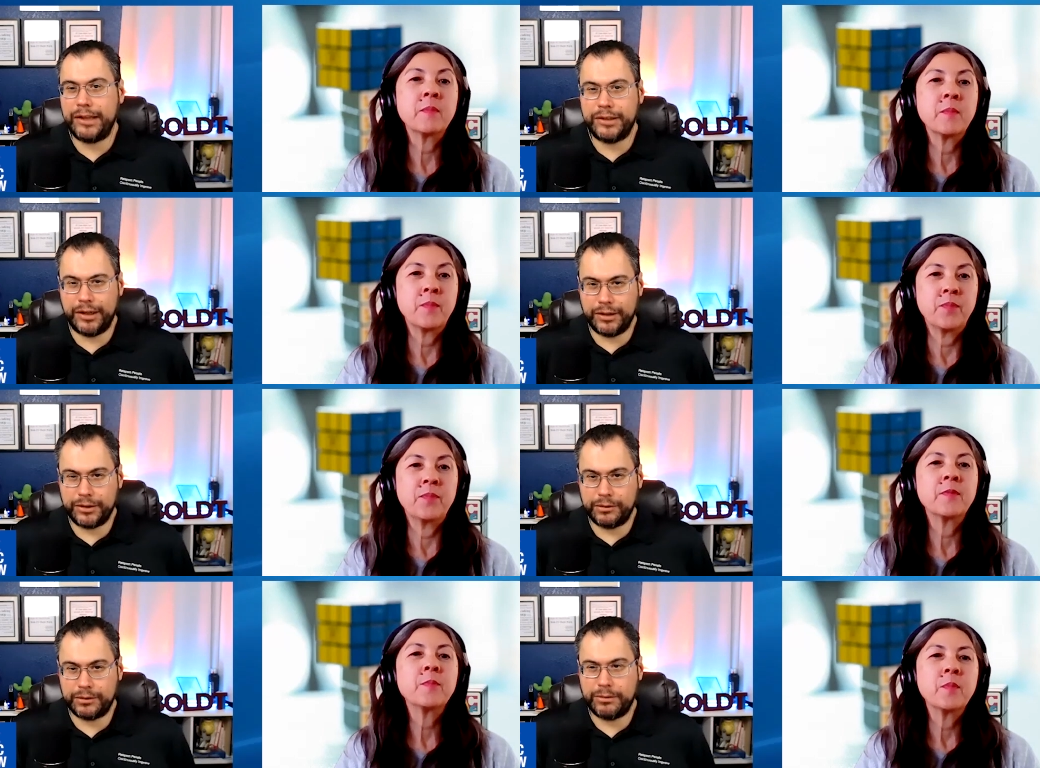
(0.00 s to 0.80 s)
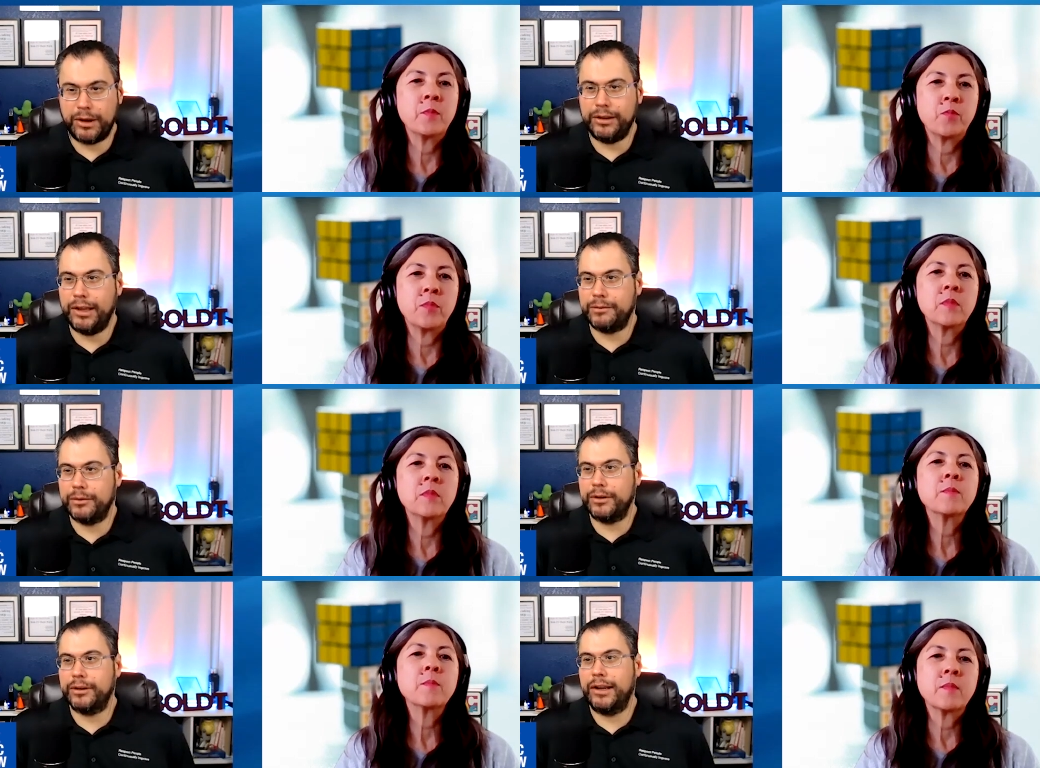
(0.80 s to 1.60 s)
Speaker 1: chain issues, Paulette,
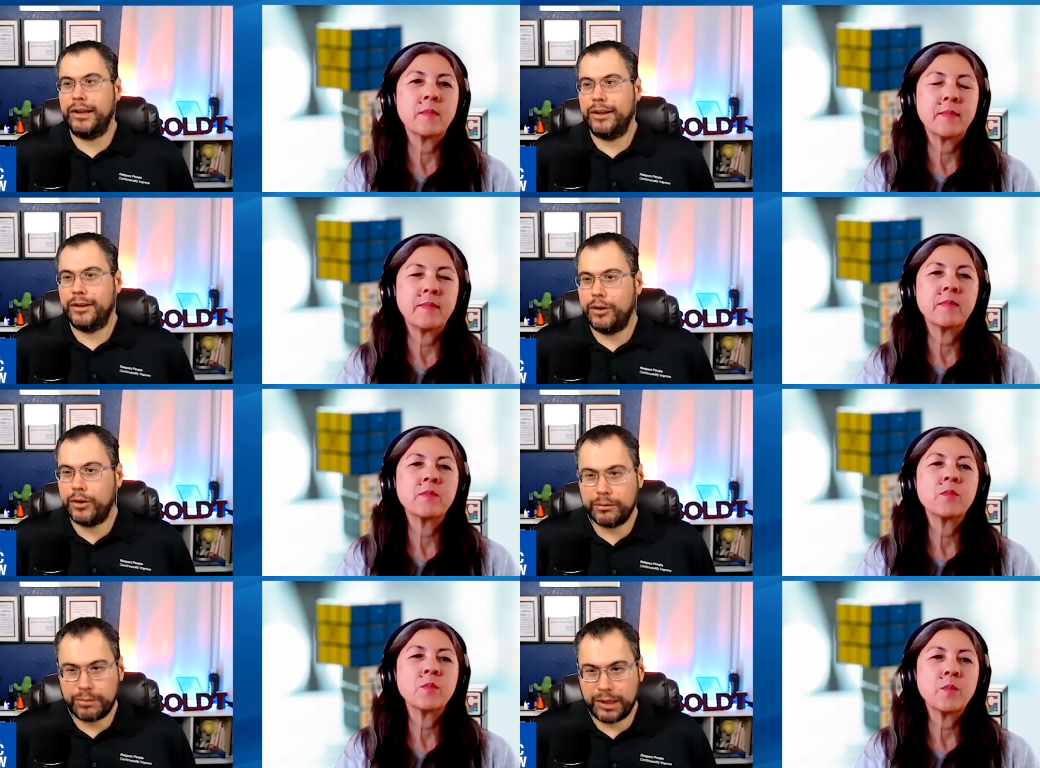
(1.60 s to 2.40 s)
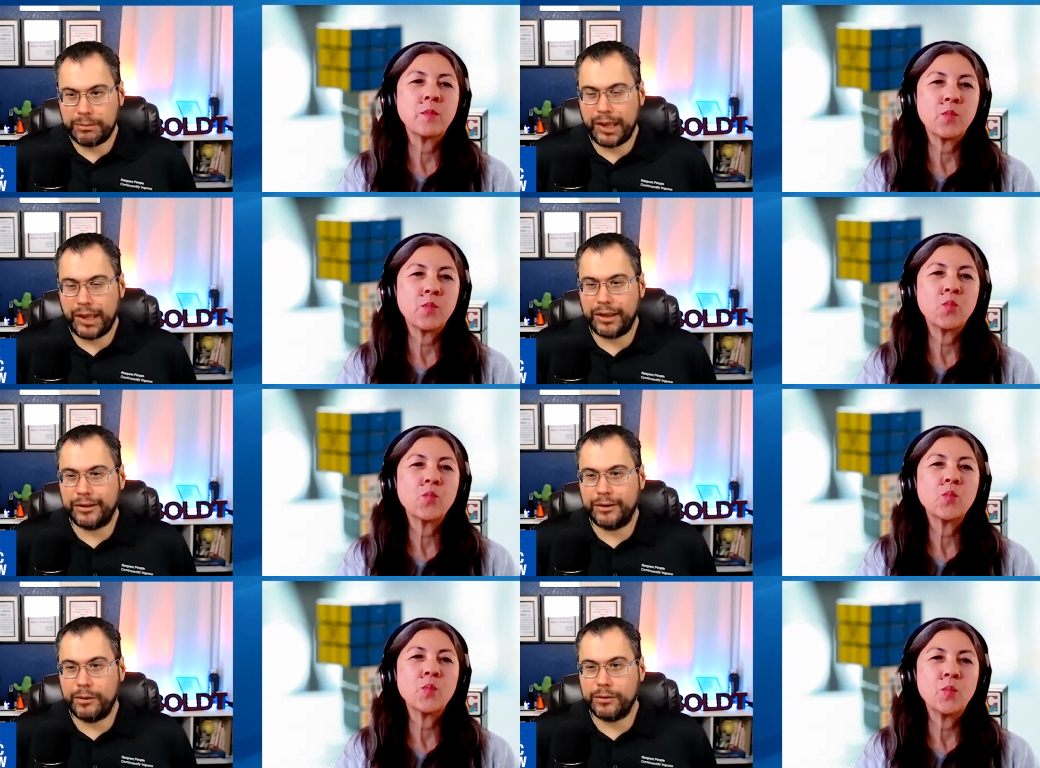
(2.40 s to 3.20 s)
where you could be
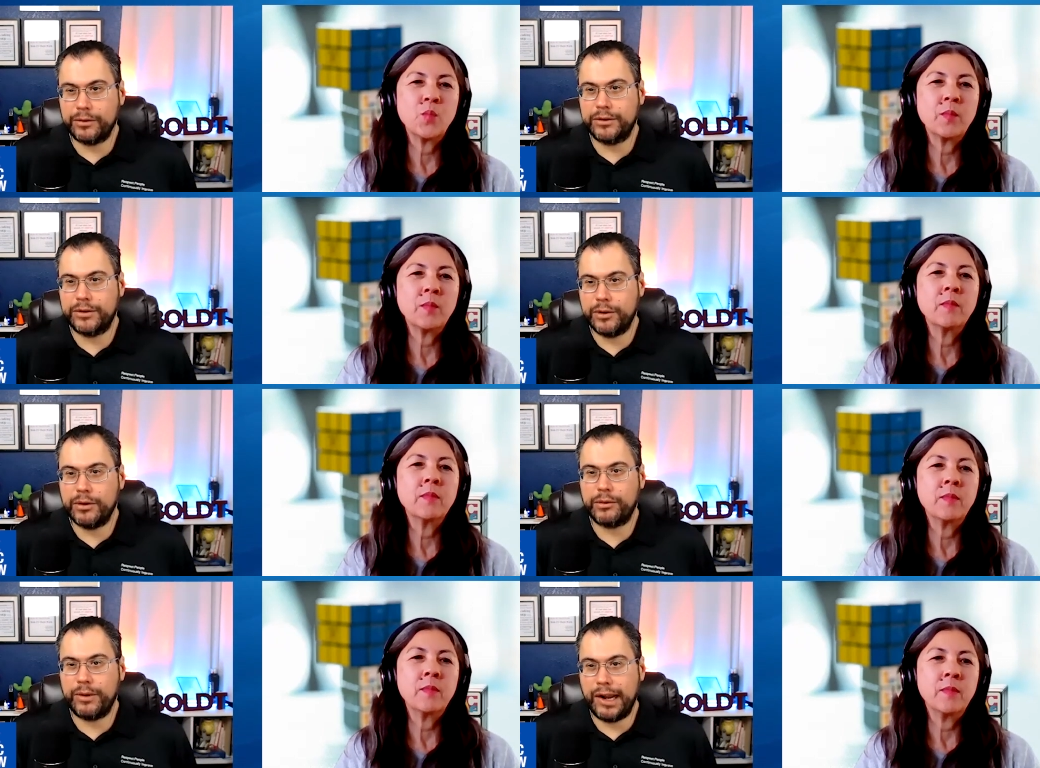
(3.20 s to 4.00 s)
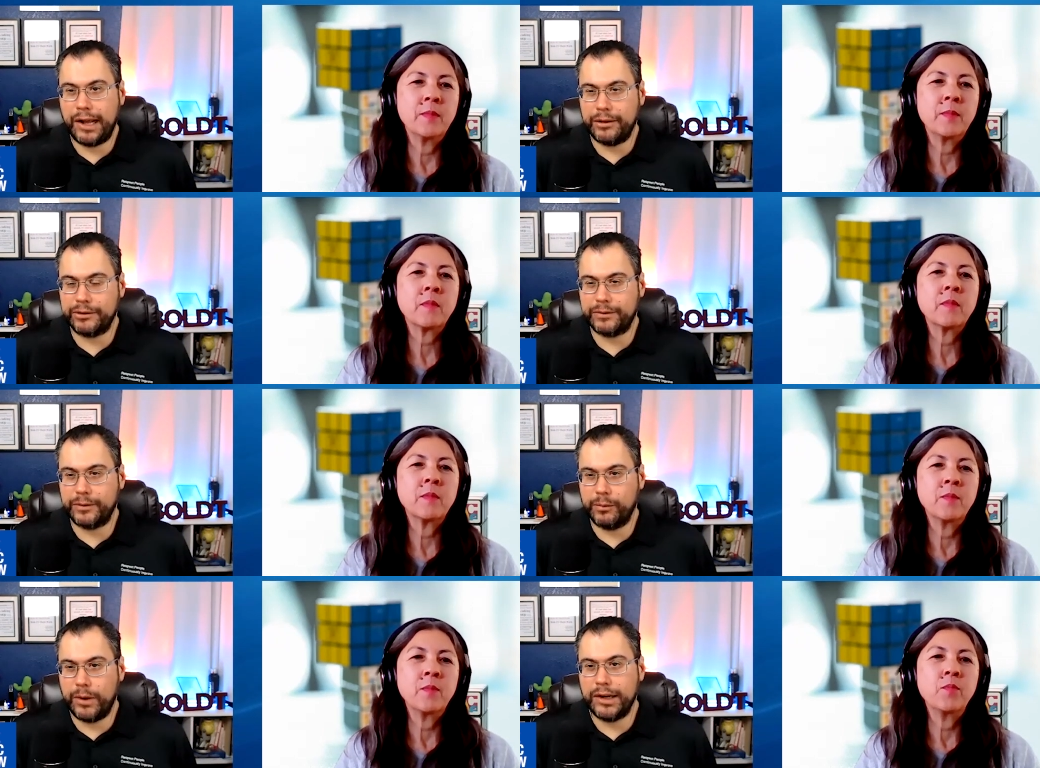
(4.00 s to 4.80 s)
paying over two to three dollars
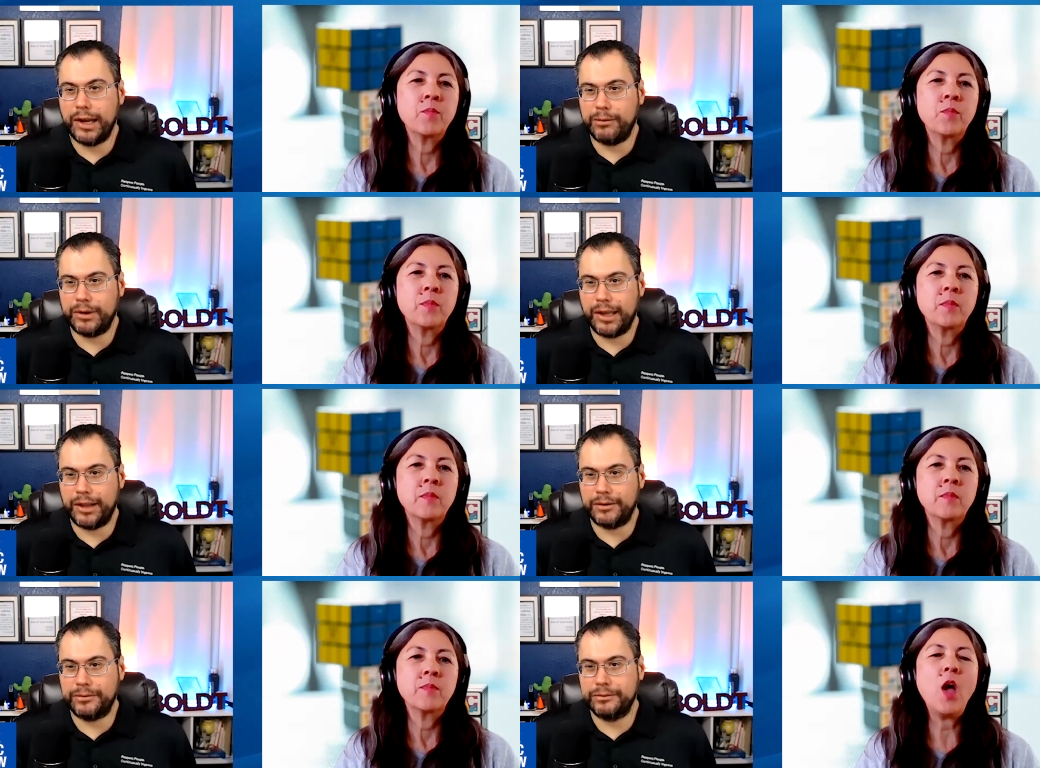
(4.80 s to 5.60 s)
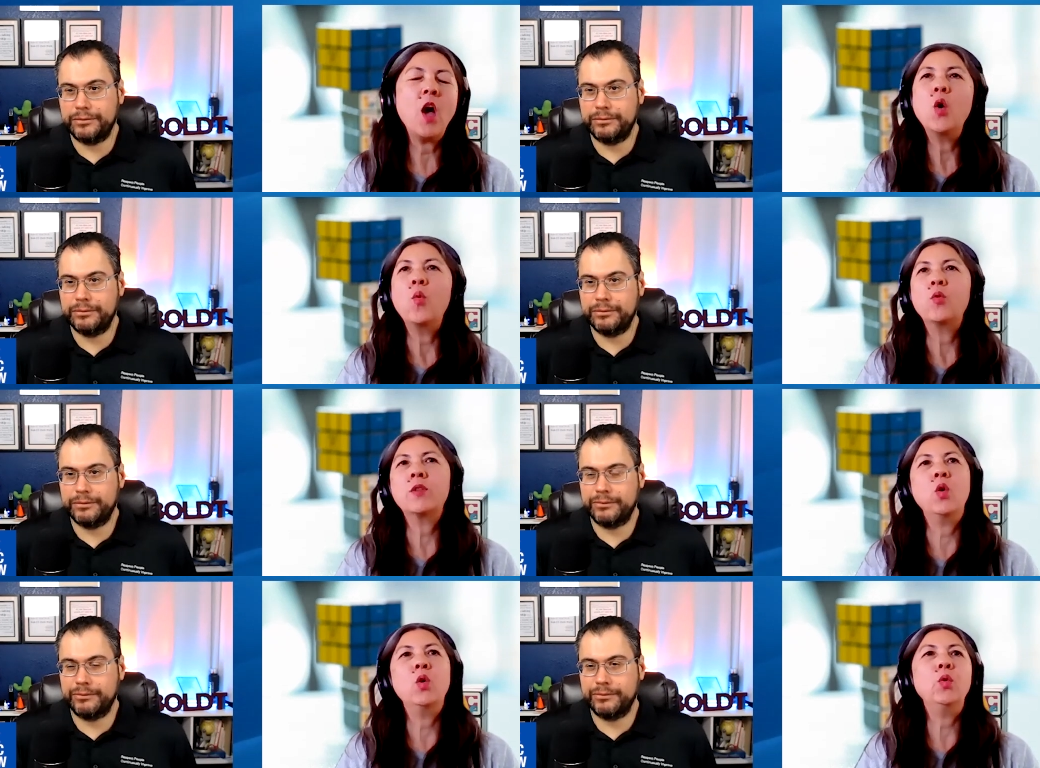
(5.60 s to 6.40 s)
for one avocado.
Speaker 2: Oh,
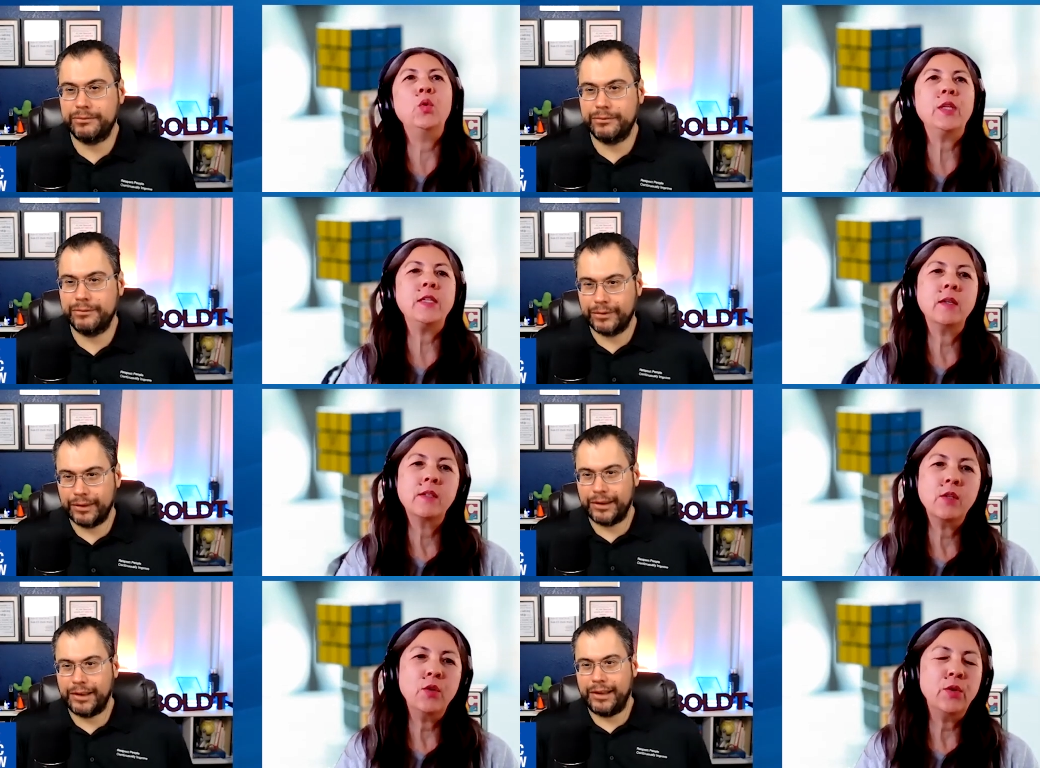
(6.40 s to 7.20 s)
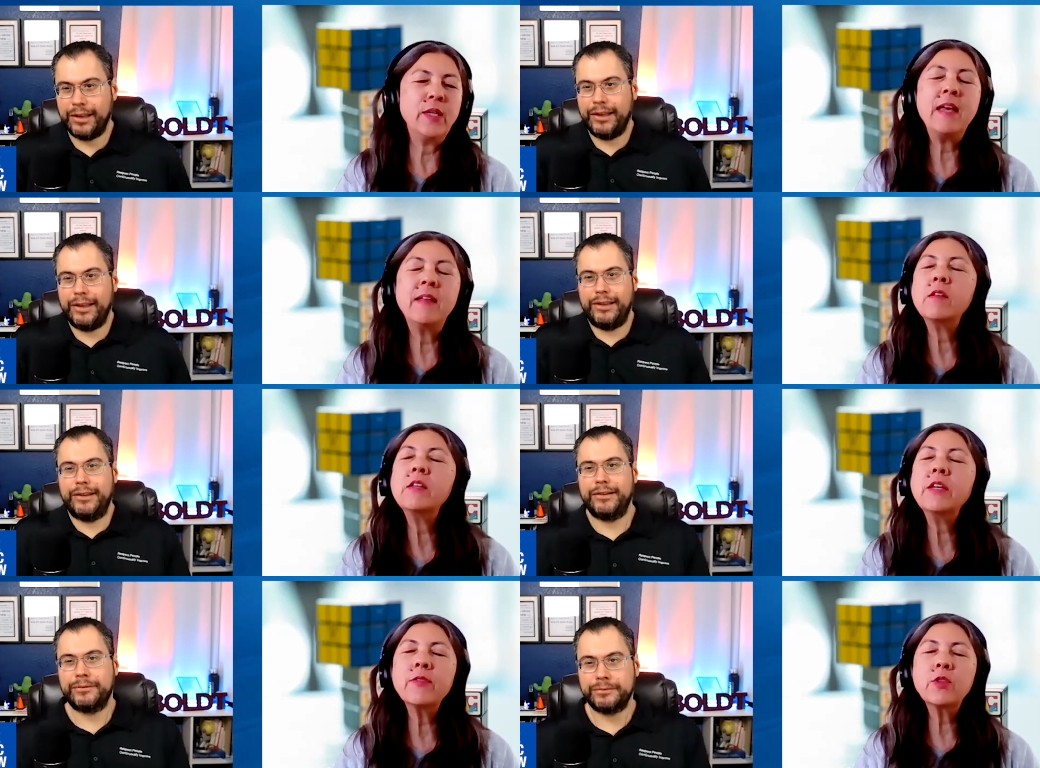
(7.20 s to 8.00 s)
totally, totally.
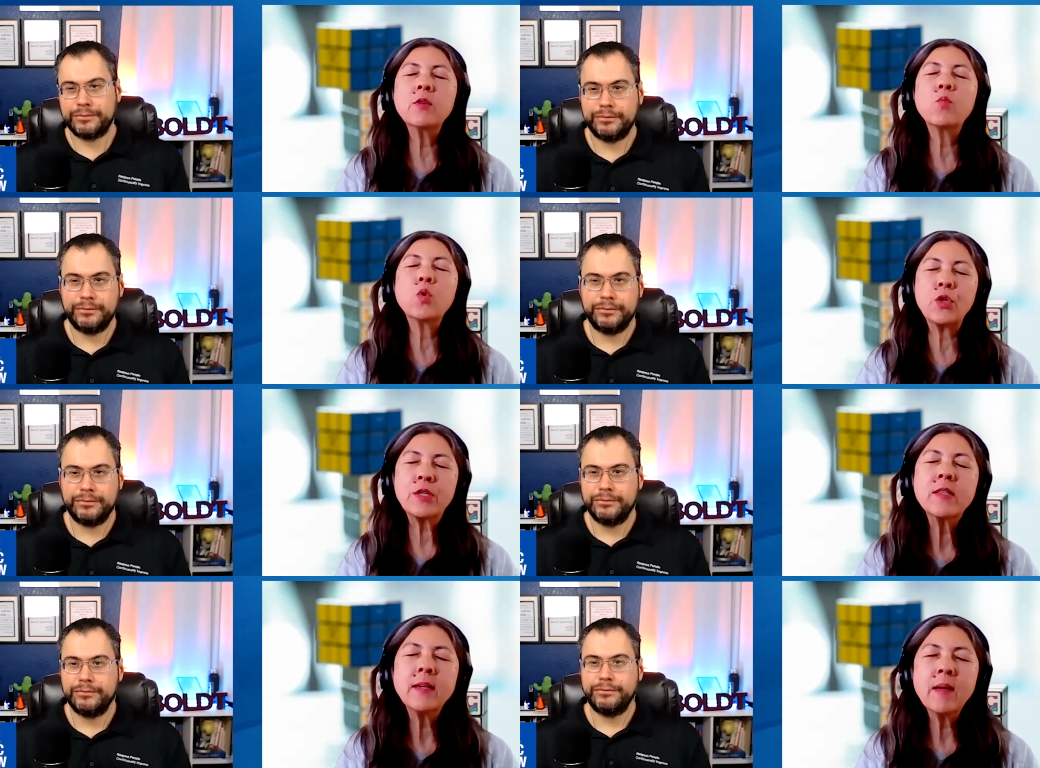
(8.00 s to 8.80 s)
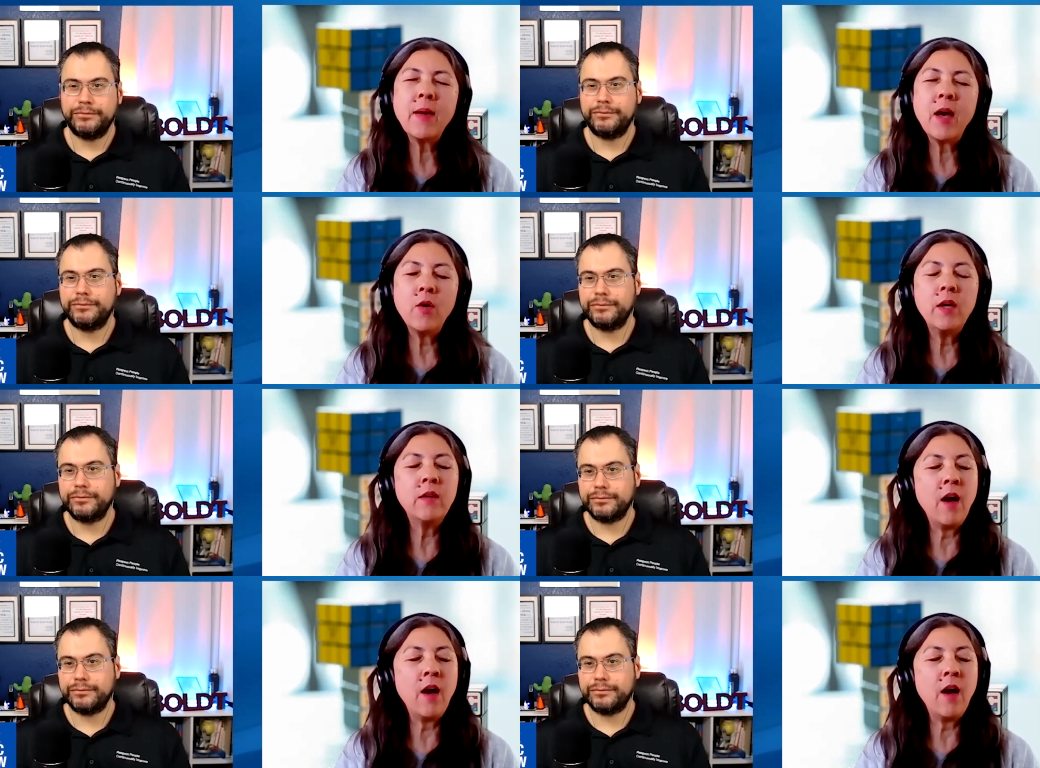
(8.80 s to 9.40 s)
And the worst thing about an